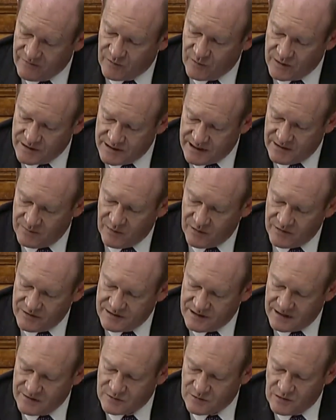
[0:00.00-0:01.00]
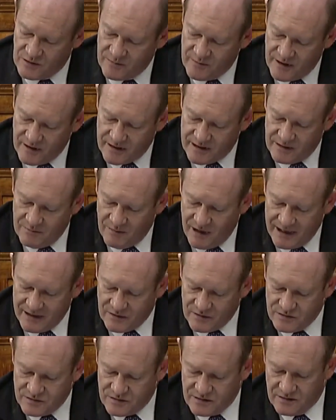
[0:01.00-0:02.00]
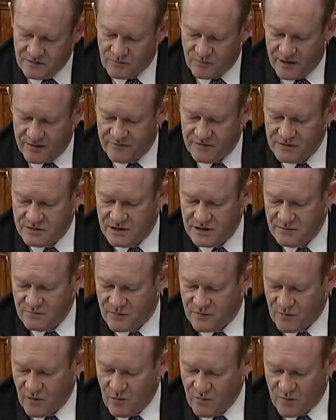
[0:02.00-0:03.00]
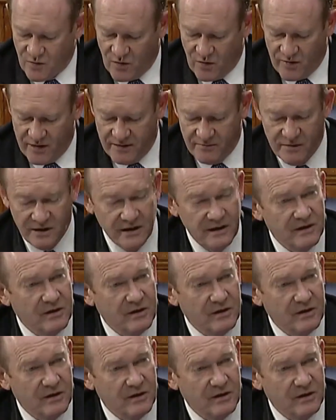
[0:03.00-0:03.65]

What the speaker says: for example, the Central American Minors Refugee and Parole Program,